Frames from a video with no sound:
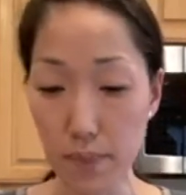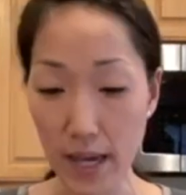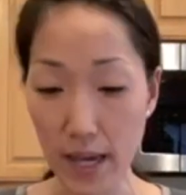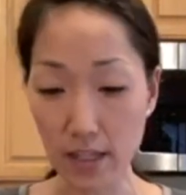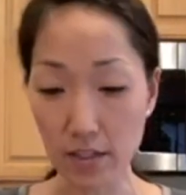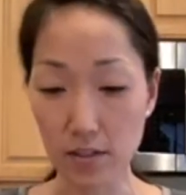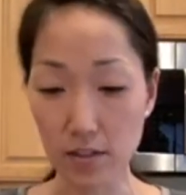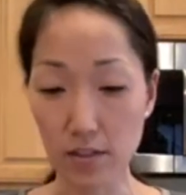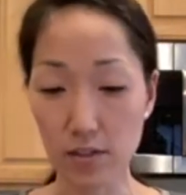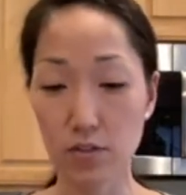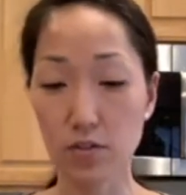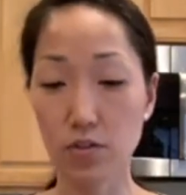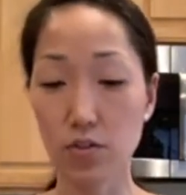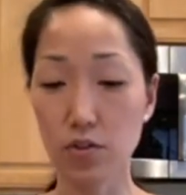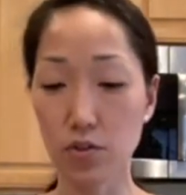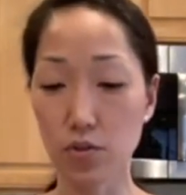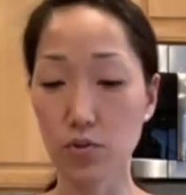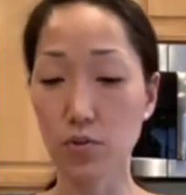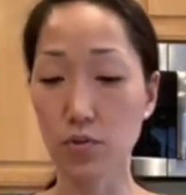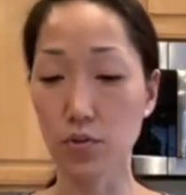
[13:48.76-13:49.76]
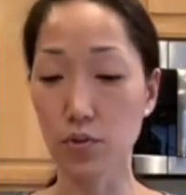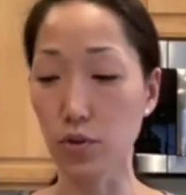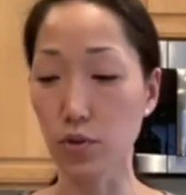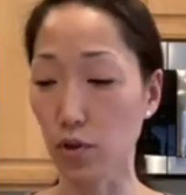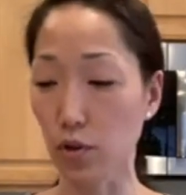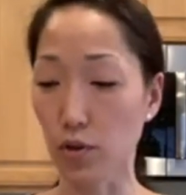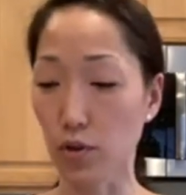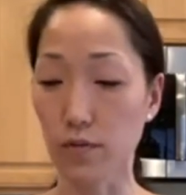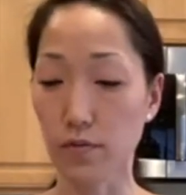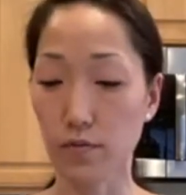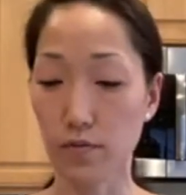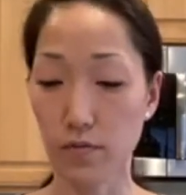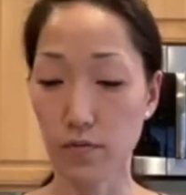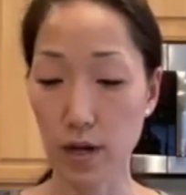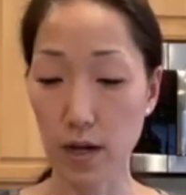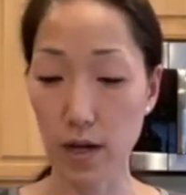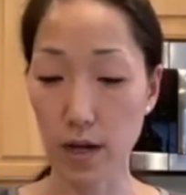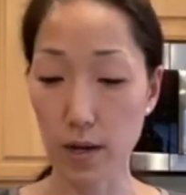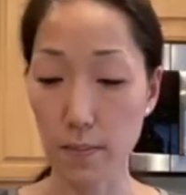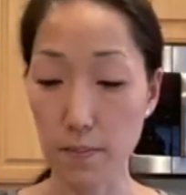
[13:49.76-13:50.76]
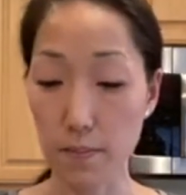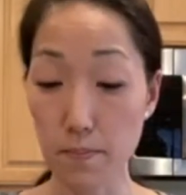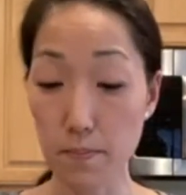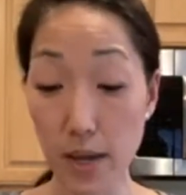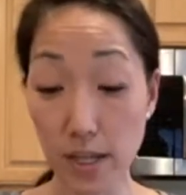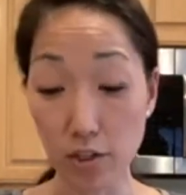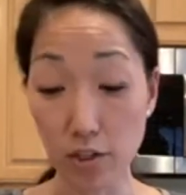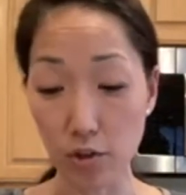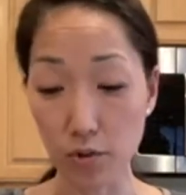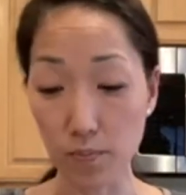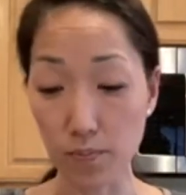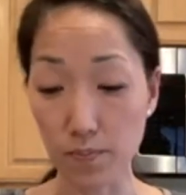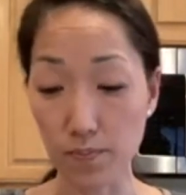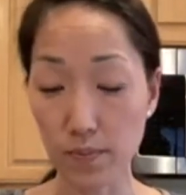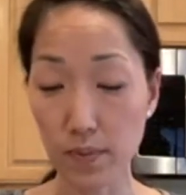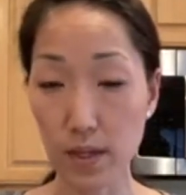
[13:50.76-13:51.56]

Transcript: base to your menu.